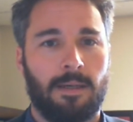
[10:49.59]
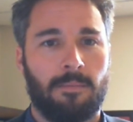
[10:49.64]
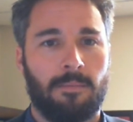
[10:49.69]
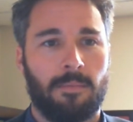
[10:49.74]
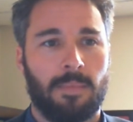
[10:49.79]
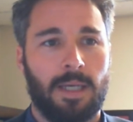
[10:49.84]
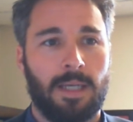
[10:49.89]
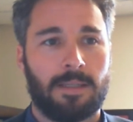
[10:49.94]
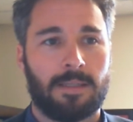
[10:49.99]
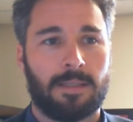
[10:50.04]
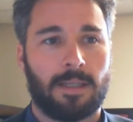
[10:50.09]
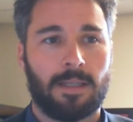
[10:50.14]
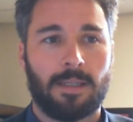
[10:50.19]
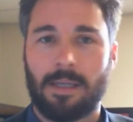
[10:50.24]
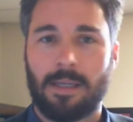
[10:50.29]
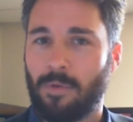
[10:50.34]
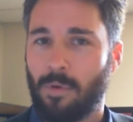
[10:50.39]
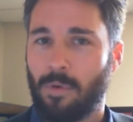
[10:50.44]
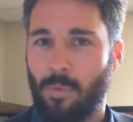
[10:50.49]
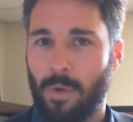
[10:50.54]
it's a
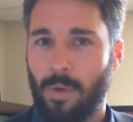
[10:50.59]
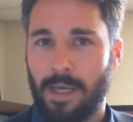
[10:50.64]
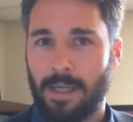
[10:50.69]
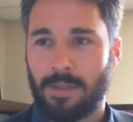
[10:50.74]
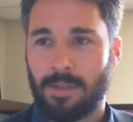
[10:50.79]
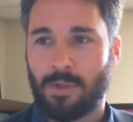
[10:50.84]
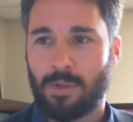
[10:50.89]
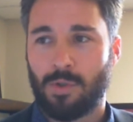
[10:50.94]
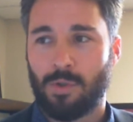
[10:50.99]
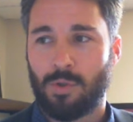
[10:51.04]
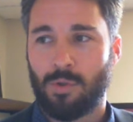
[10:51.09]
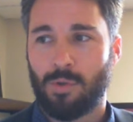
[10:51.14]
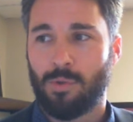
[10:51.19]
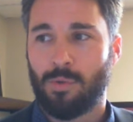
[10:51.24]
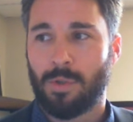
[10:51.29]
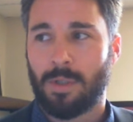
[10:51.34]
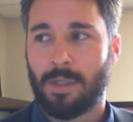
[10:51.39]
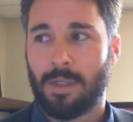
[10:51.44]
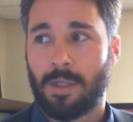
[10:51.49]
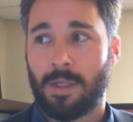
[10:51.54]
clever way to
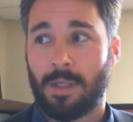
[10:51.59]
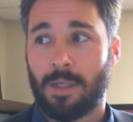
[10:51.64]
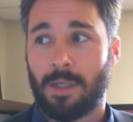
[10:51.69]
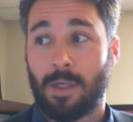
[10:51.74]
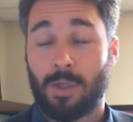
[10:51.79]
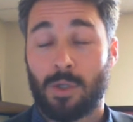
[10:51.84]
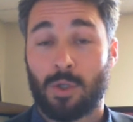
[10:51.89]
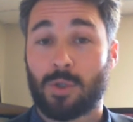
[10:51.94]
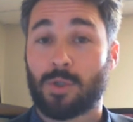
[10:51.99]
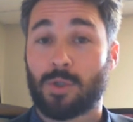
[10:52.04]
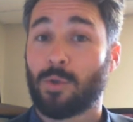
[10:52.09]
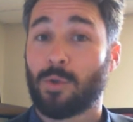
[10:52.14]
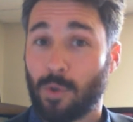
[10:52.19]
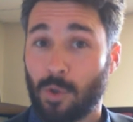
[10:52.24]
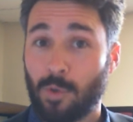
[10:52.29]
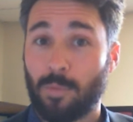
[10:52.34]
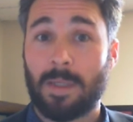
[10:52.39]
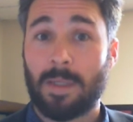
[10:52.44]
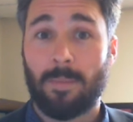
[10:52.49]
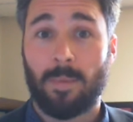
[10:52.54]
screw
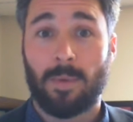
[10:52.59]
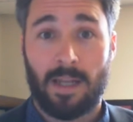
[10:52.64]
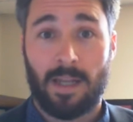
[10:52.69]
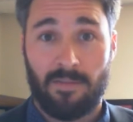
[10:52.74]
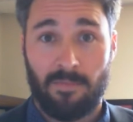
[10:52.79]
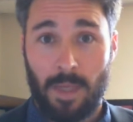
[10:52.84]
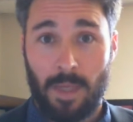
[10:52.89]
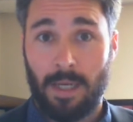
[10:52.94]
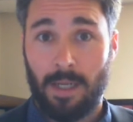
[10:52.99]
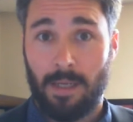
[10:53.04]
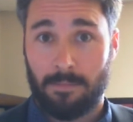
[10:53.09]
people out of money,